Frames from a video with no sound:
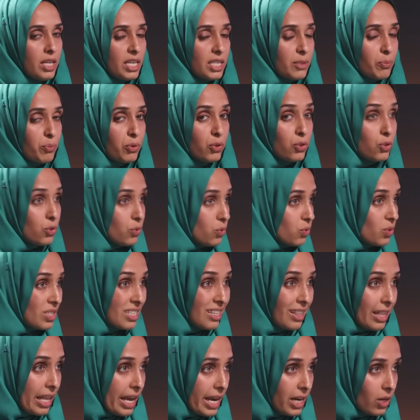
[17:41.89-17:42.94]
that's
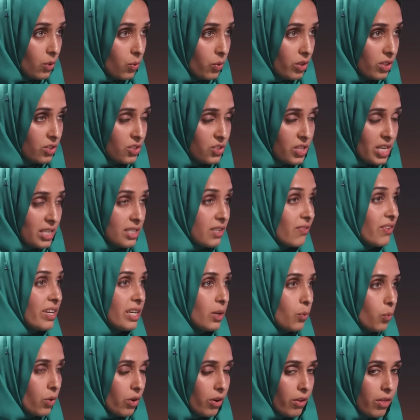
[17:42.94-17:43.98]
produced language that's of
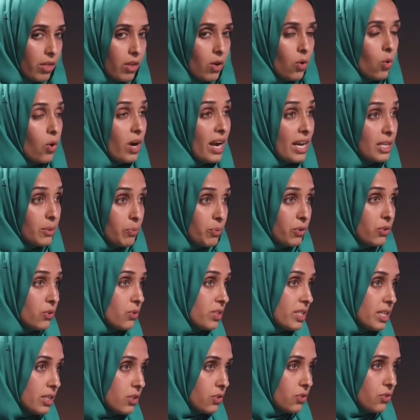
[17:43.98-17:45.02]
any worth or has
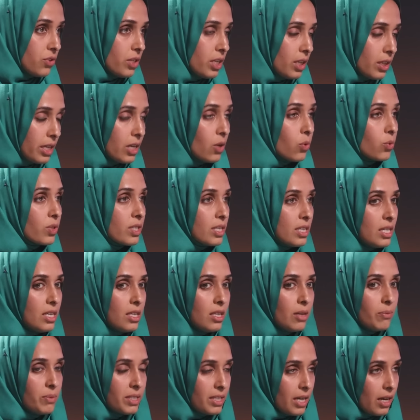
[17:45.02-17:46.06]
produced history. They don't
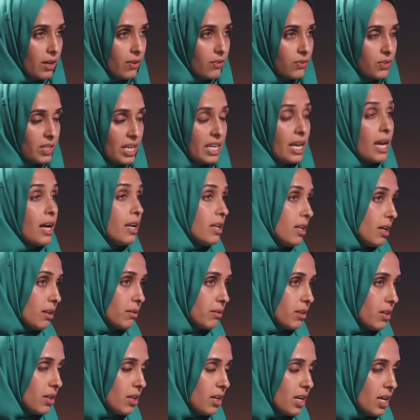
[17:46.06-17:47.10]
see themselves, they cannot.
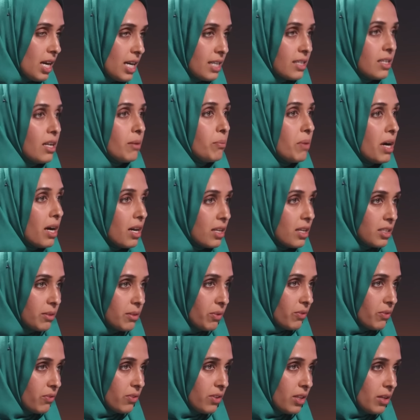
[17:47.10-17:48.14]
It's not
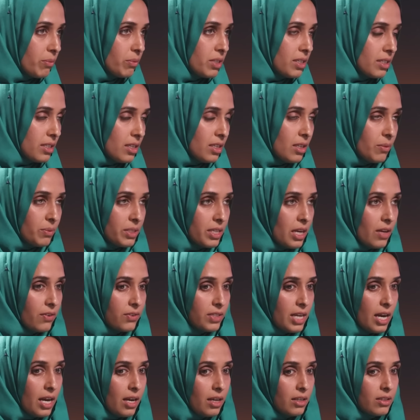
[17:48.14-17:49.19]
possible for them to see
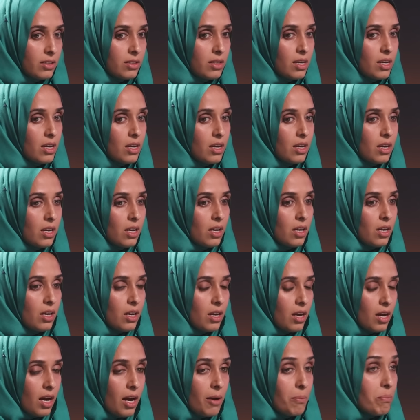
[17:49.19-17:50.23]
themselves mm-hmm. as
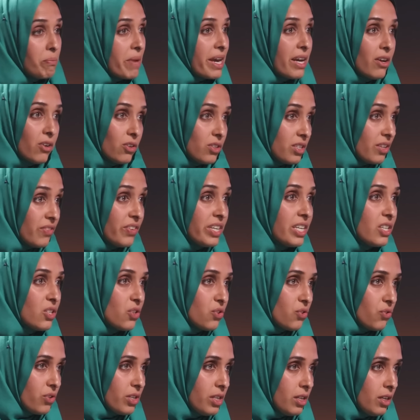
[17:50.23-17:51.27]
uh, makers of
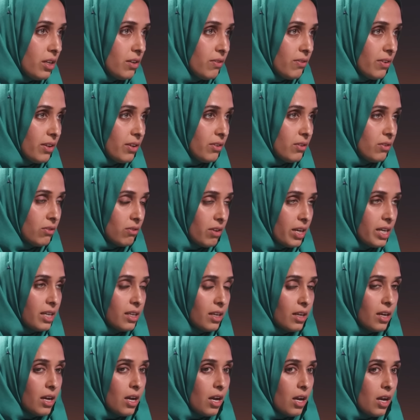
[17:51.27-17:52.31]
history, even, right?
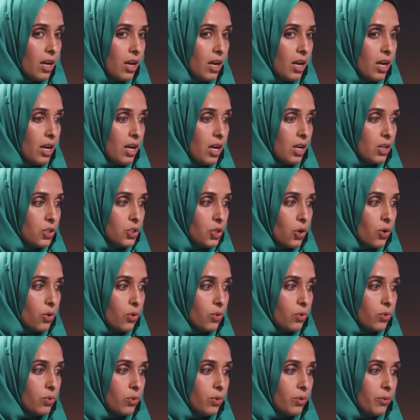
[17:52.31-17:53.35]

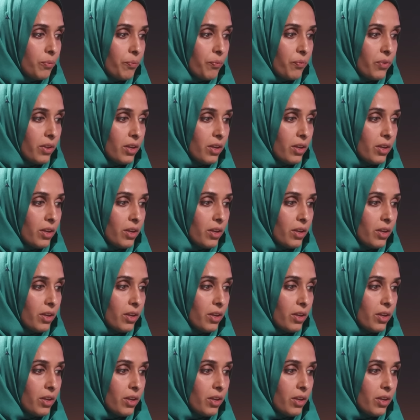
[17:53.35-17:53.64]
So,